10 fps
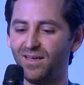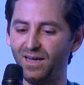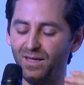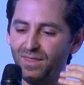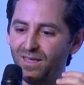
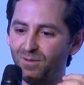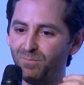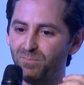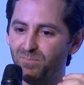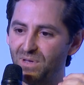I think
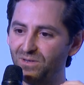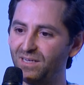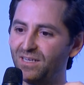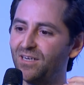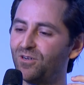
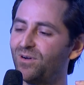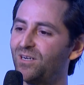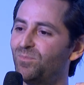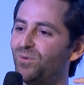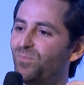building an
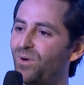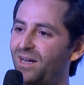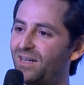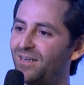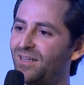incredible
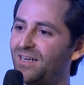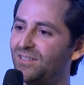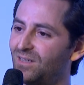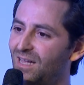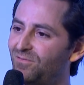brand that
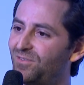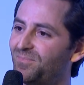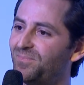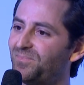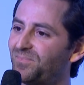is loved,
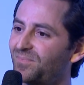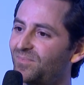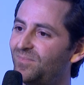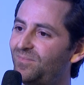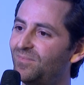
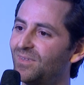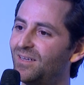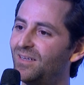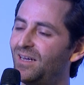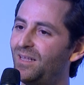
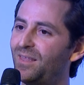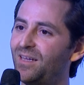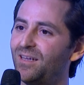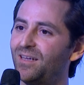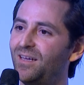I
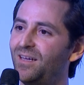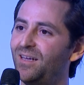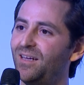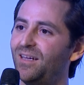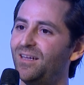think
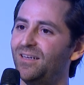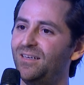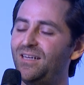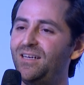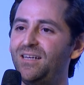
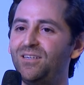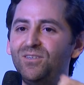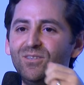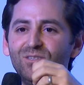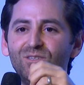
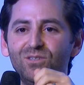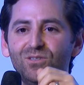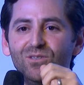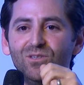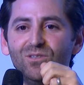needing
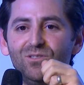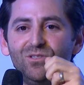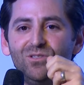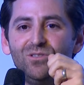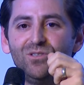
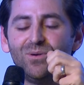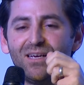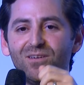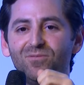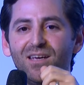to
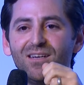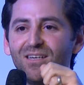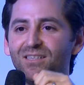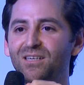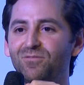innovate
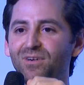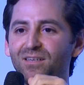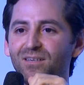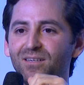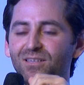on
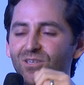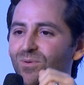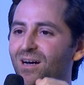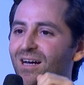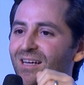different
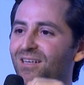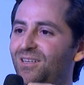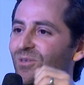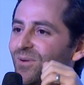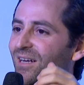UI,
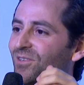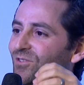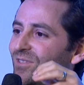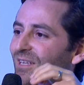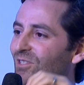
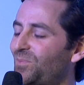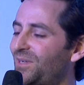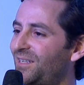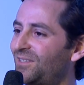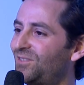UX
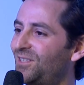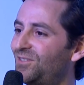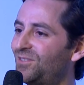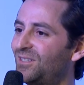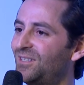
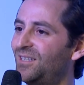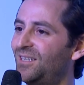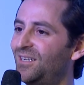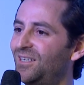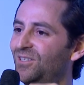experiences
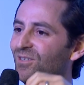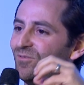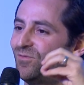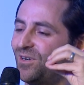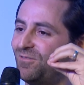
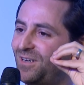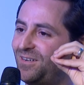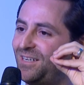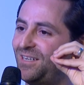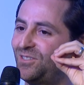for
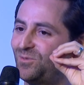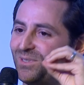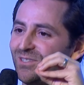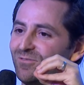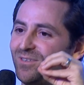very
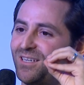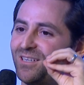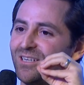specific